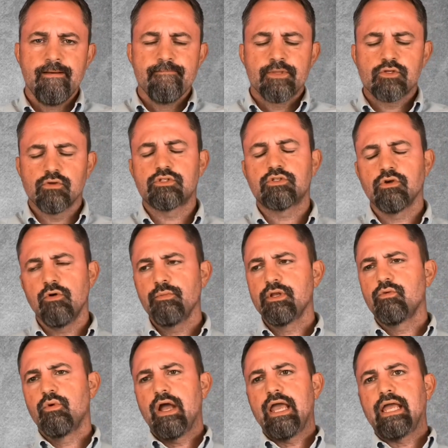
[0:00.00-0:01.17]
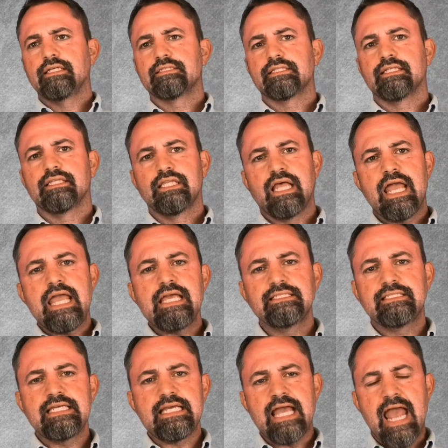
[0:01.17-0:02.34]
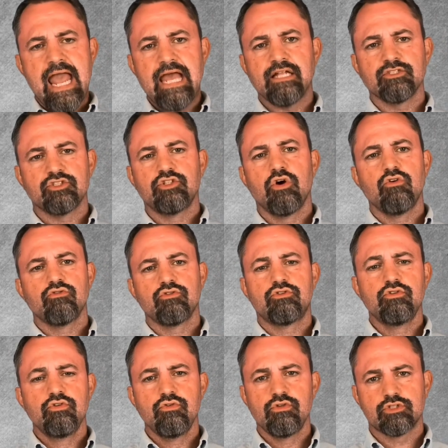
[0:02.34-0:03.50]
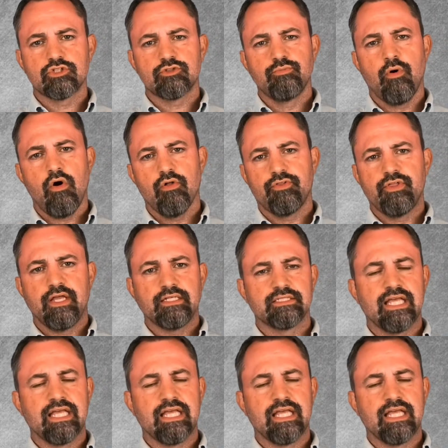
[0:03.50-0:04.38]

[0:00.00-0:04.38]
So in so many ways, lazy hands don't do the small things.